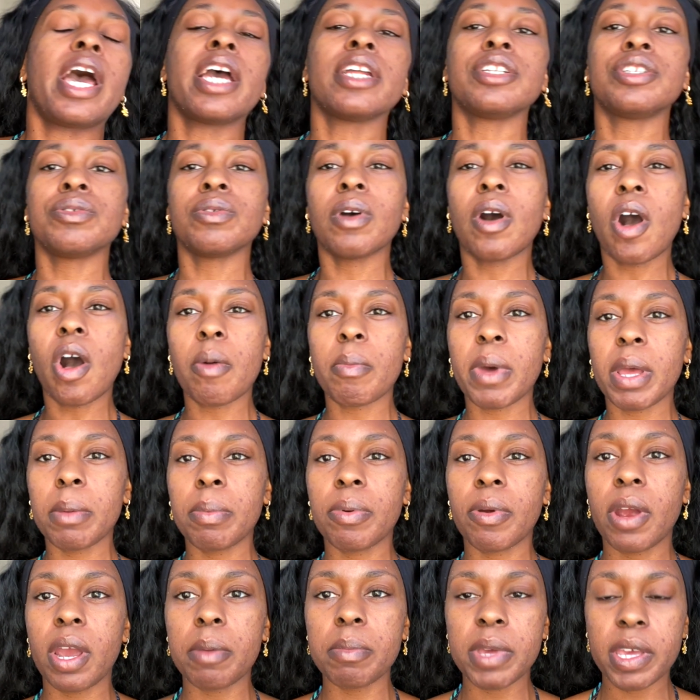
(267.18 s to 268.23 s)
I do all my
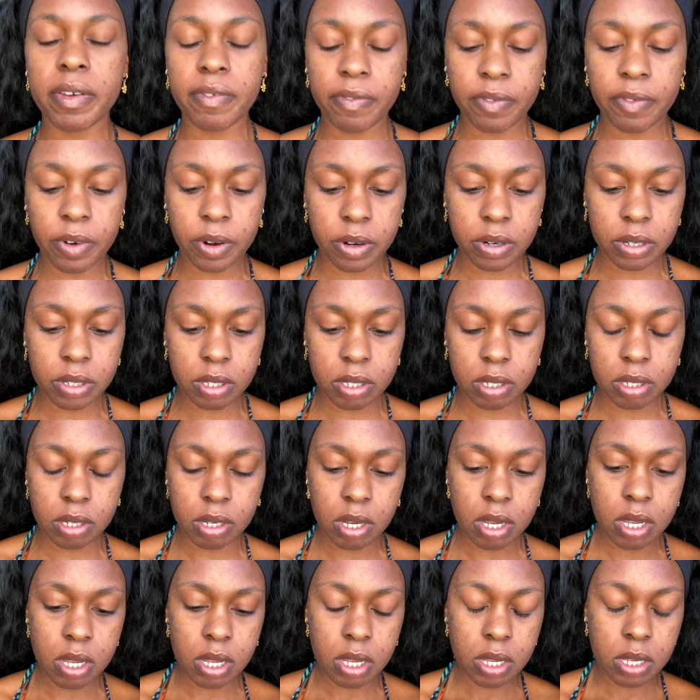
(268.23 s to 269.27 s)
priming first,
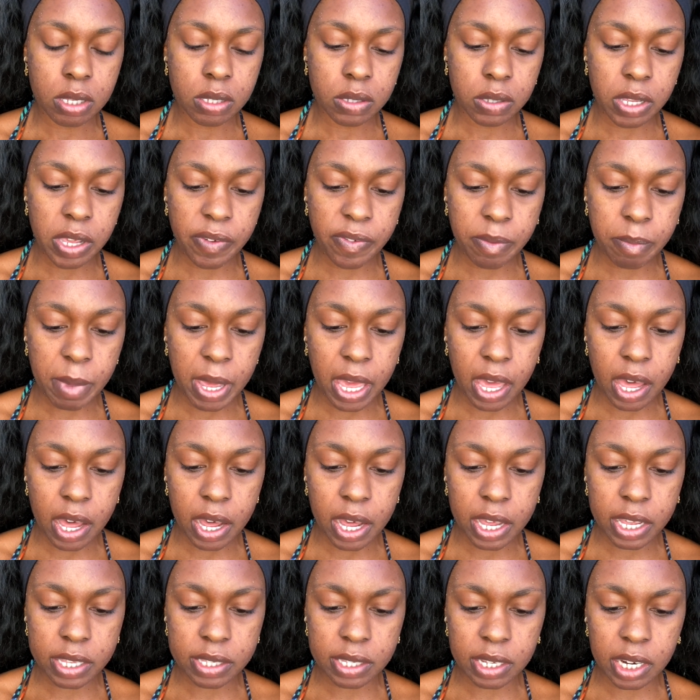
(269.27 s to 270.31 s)
so even my
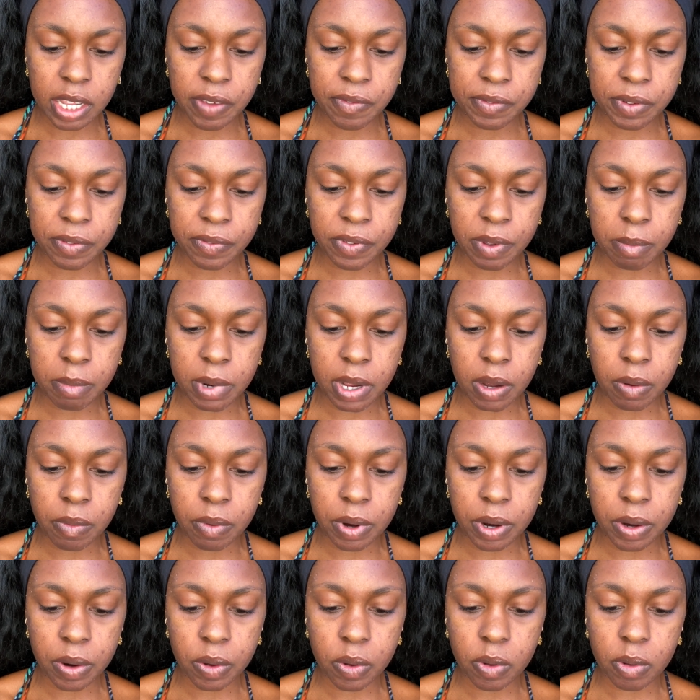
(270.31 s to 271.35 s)
eyes, and even if I'm not
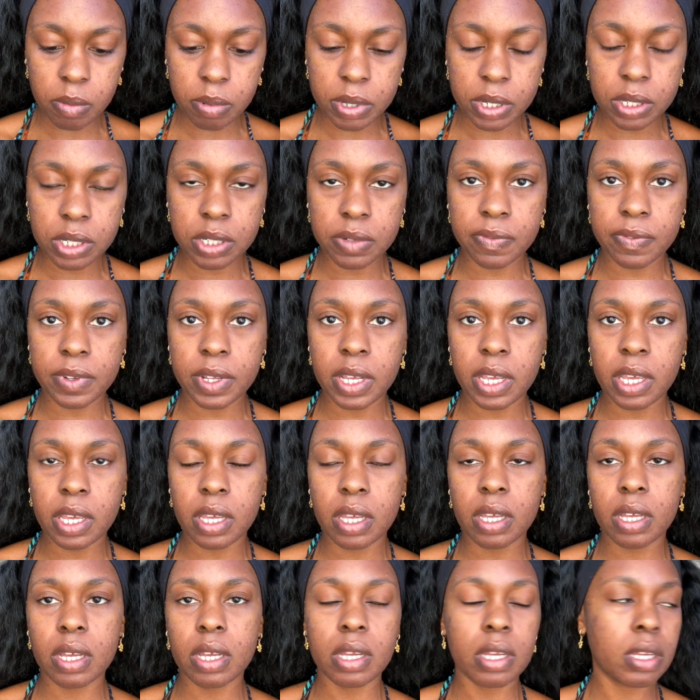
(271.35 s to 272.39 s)
wearing a whole bunch of like,
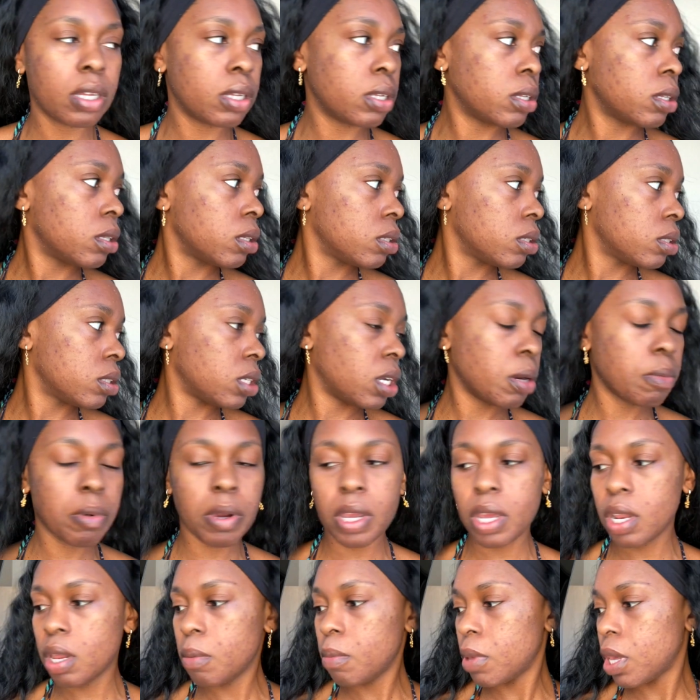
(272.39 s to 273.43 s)
did I bring
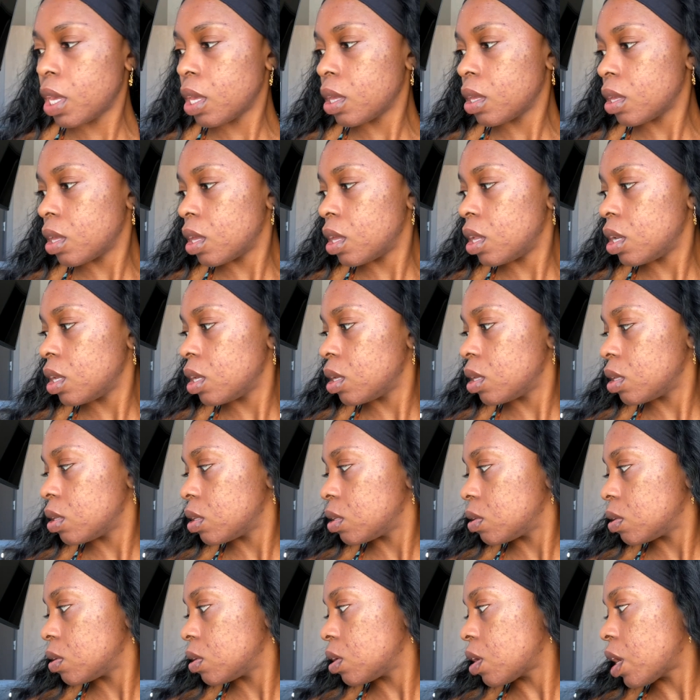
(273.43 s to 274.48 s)
any
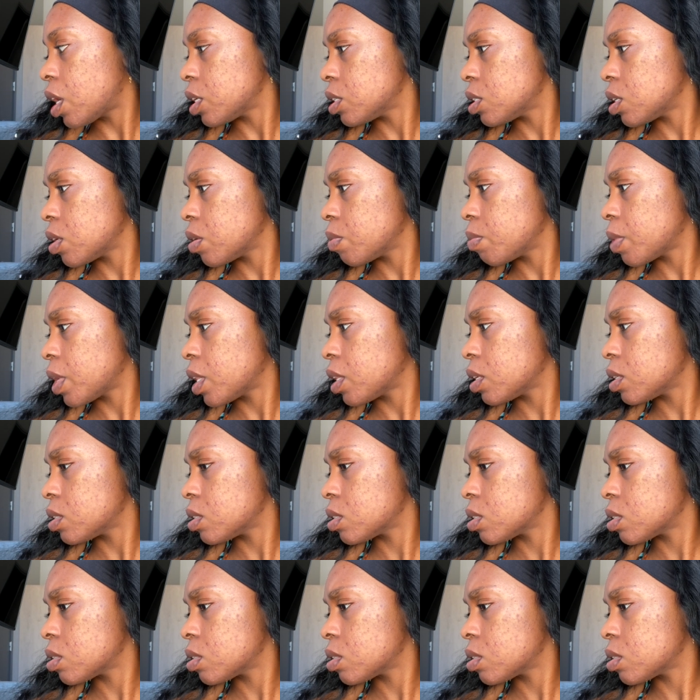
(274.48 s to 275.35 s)
eyeshadow palettes?